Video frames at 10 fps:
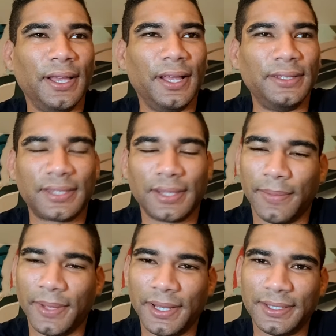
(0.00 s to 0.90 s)

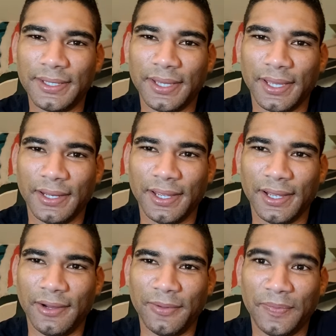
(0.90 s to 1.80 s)
instability. And
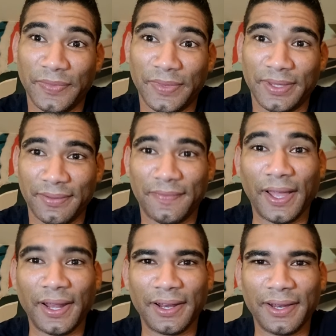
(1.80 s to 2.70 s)
now,
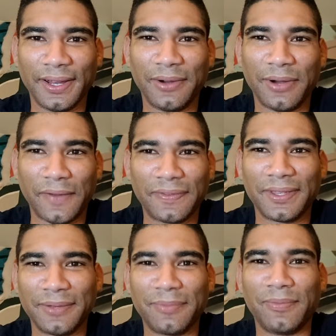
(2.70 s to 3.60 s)
finally now,
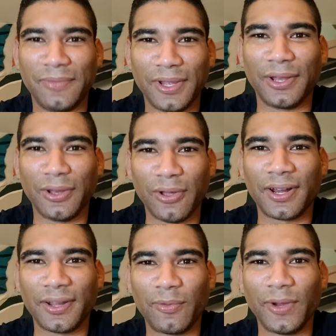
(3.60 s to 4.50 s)
after a
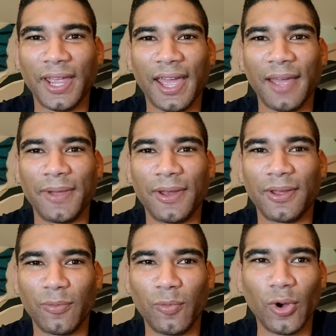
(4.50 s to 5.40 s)
lot of rehab, a
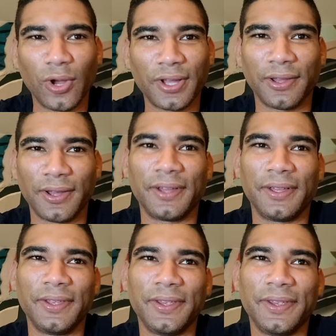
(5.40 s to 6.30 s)
lot of work, a lot of
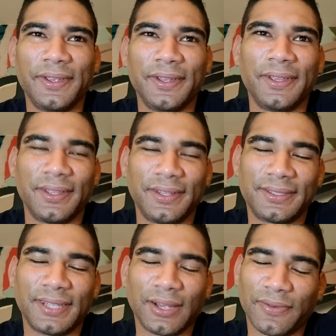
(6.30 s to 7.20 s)

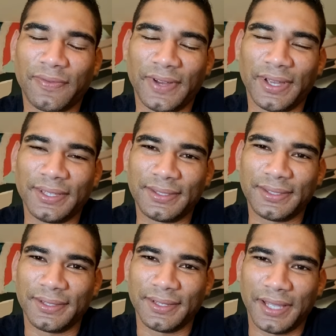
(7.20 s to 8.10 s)

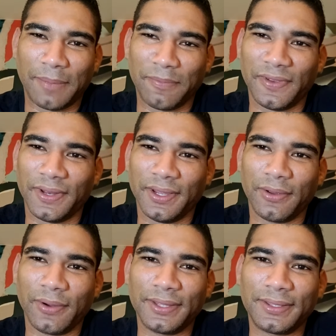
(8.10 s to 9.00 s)
sacrifice, I'm feeling
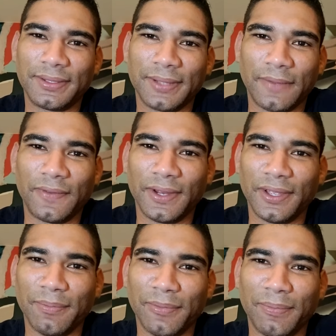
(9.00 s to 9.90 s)
great. I'm
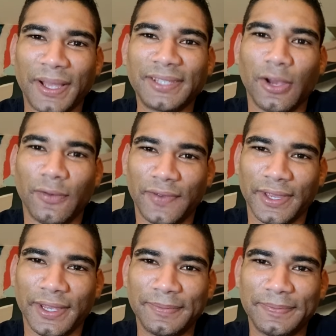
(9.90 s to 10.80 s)
feeling myself again.